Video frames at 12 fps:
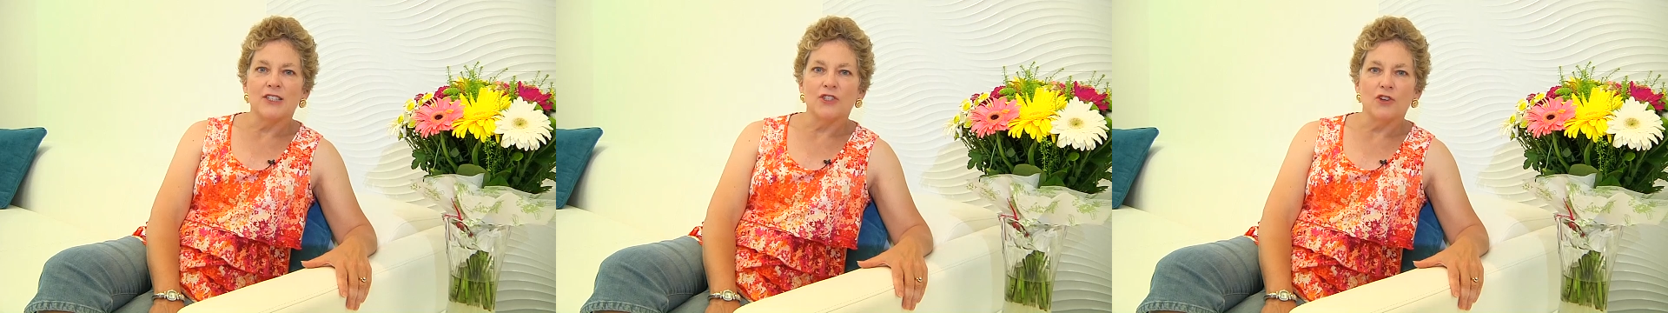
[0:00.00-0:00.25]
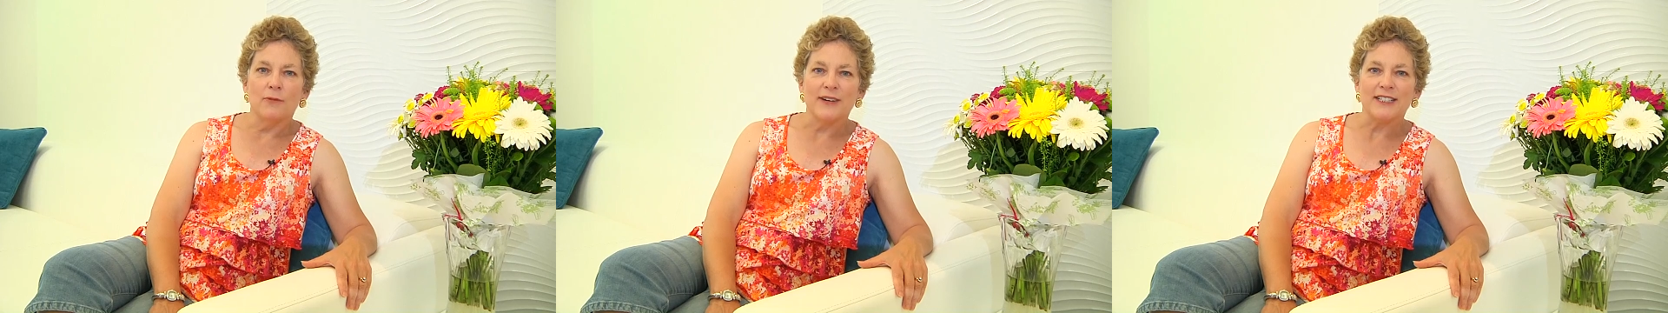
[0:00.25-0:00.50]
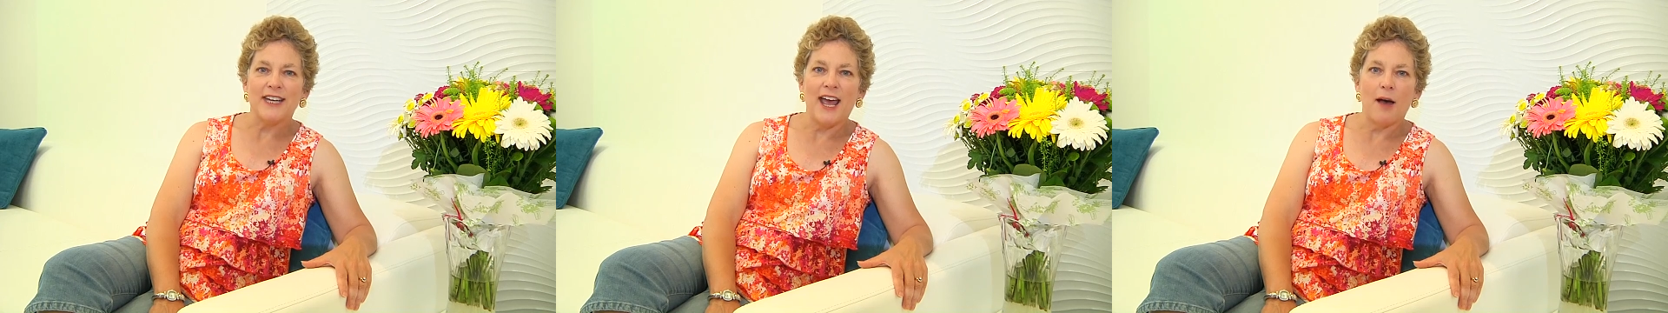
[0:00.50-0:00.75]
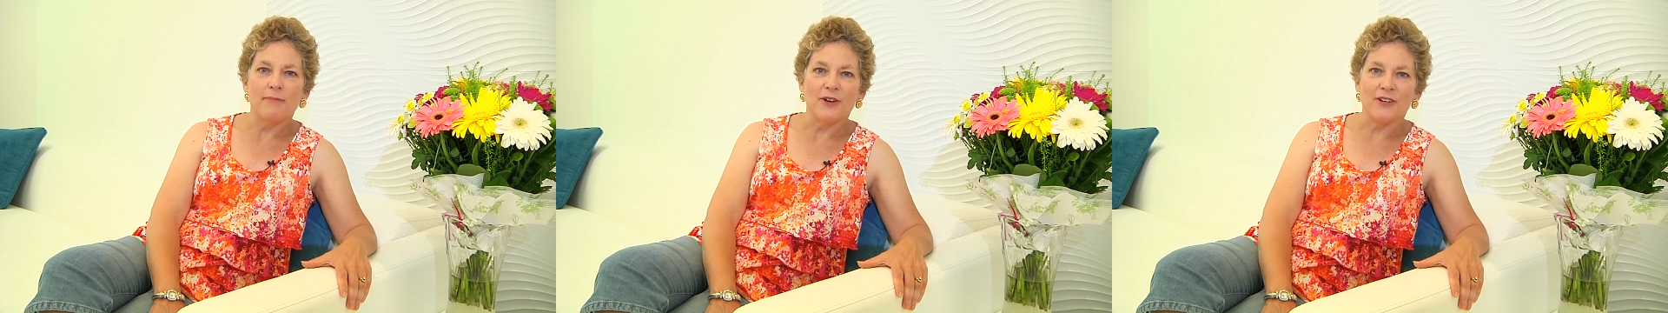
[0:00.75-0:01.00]
so much
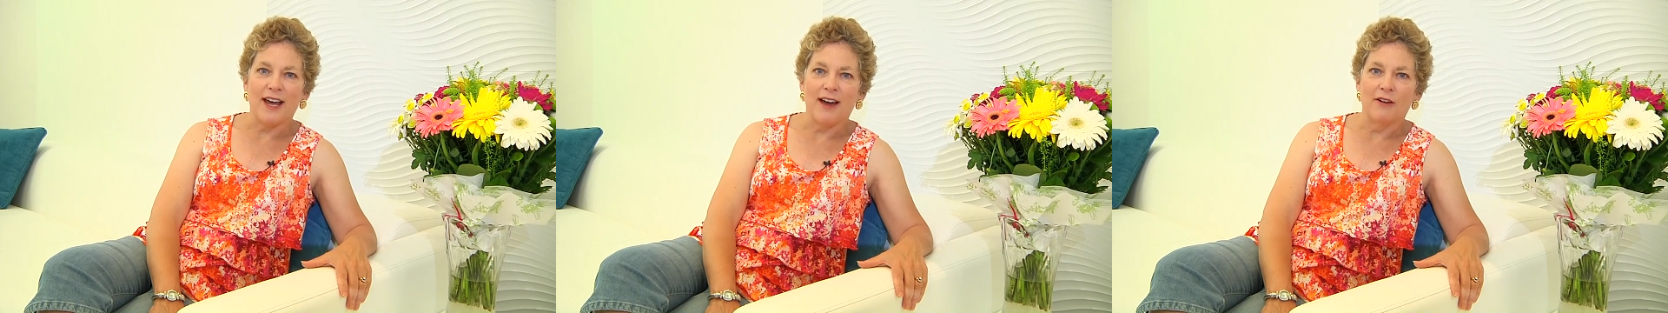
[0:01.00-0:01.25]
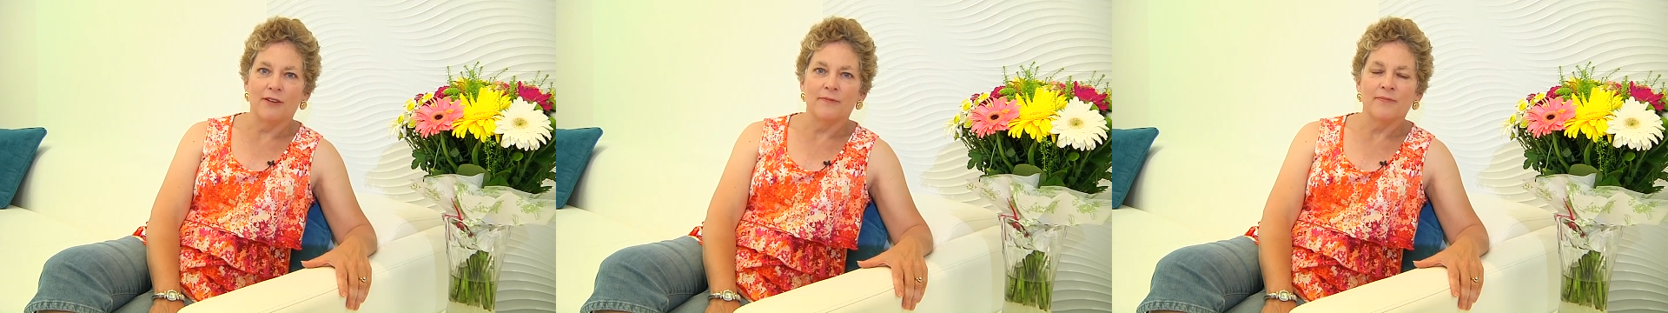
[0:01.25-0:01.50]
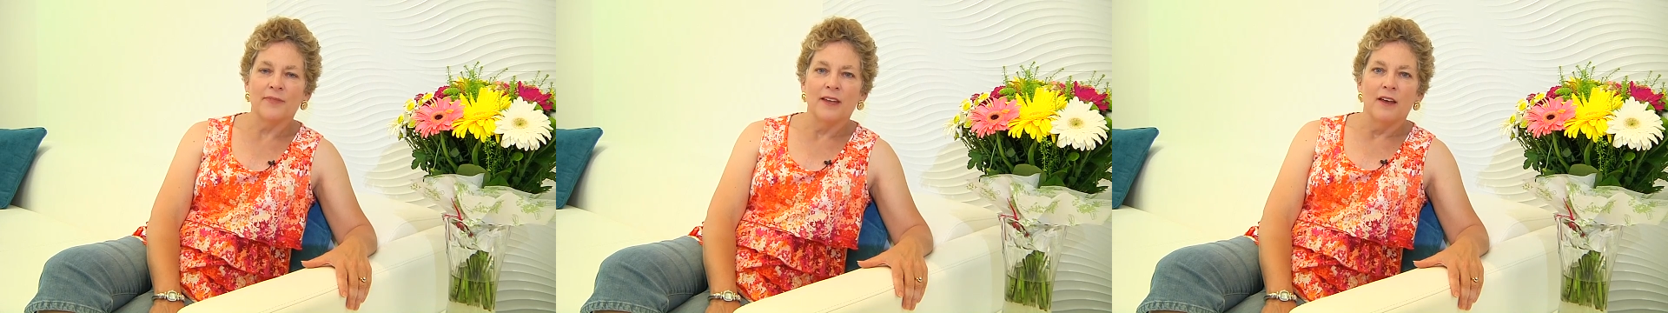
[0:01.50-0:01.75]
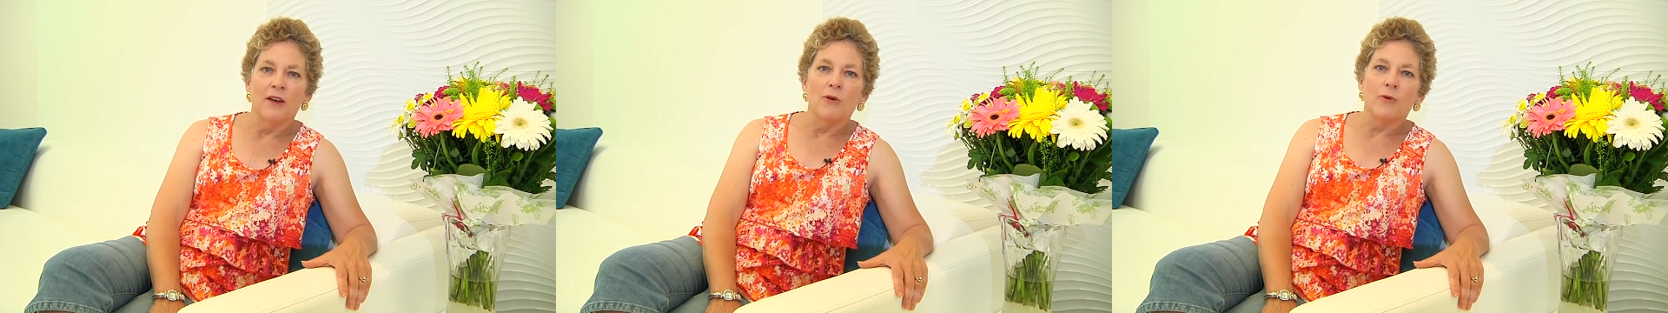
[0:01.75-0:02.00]
happier now.
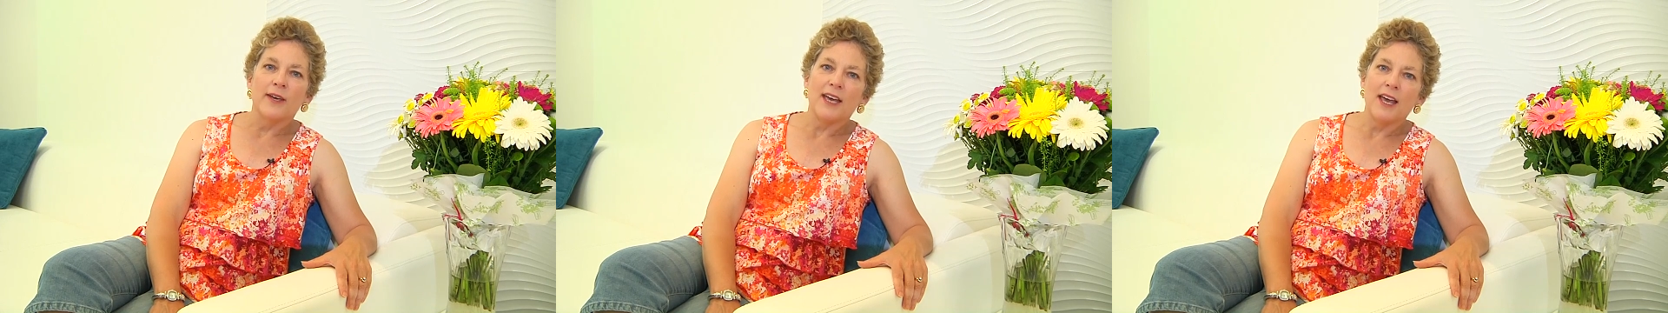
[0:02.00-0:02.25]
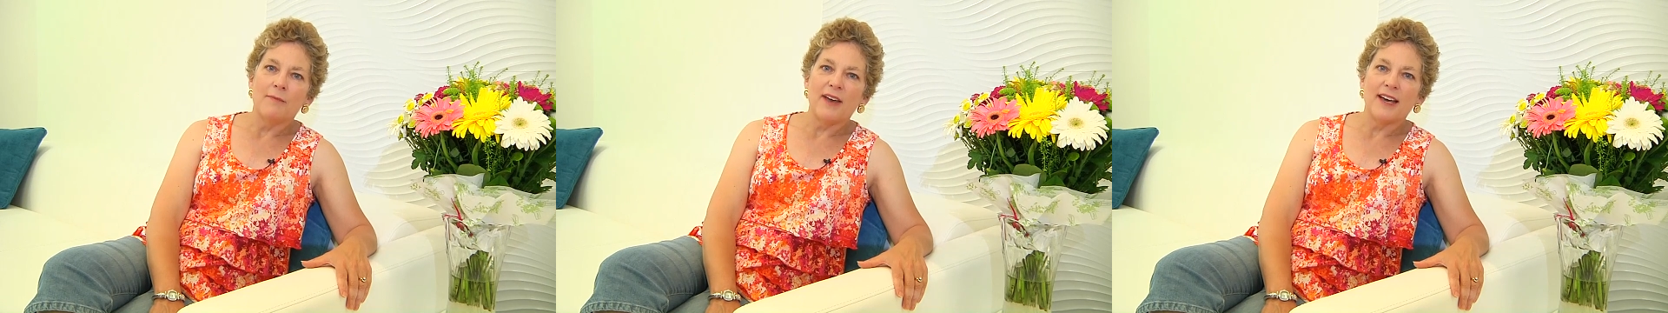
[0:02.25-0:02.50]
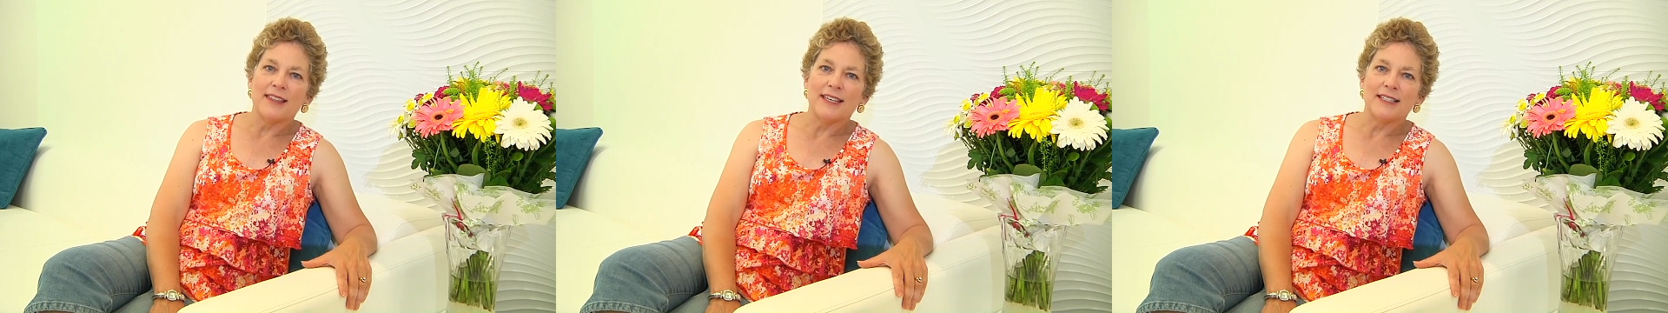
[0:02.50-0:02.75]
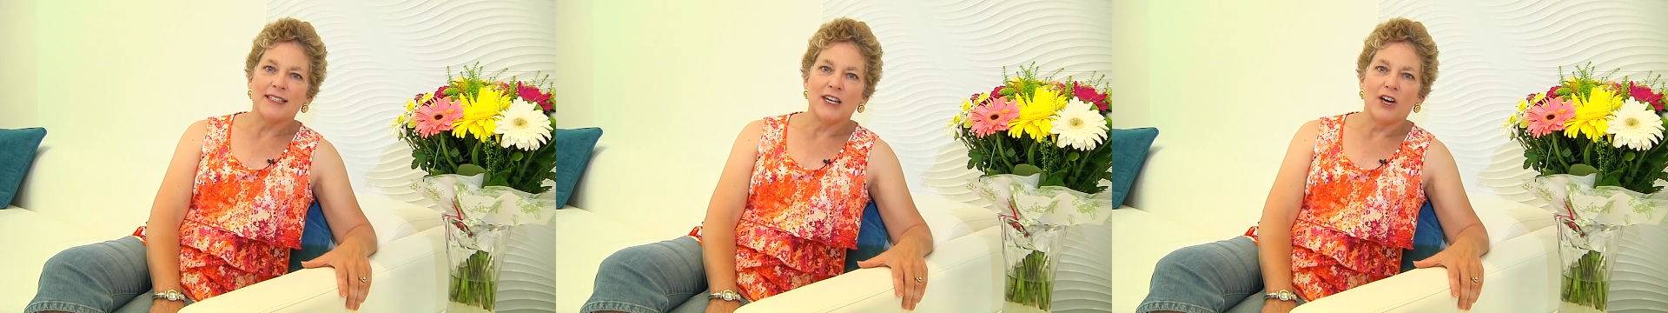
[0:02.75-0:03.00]
We came back
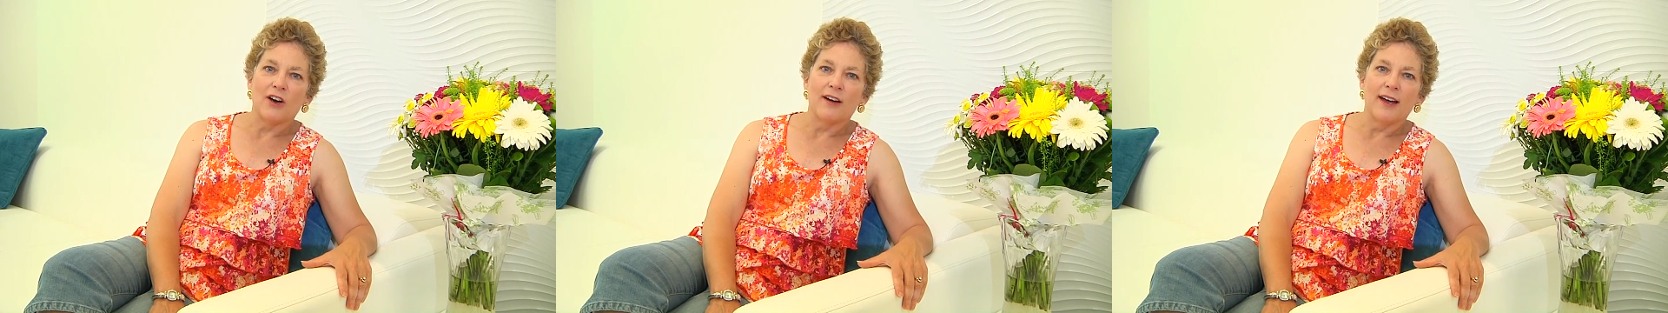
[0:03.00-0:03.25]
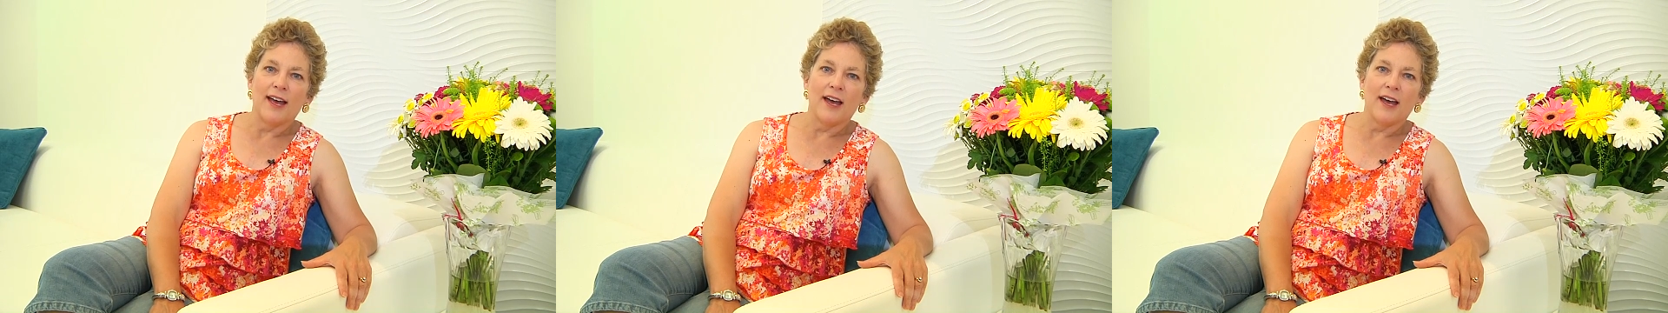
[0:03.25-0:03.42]
this year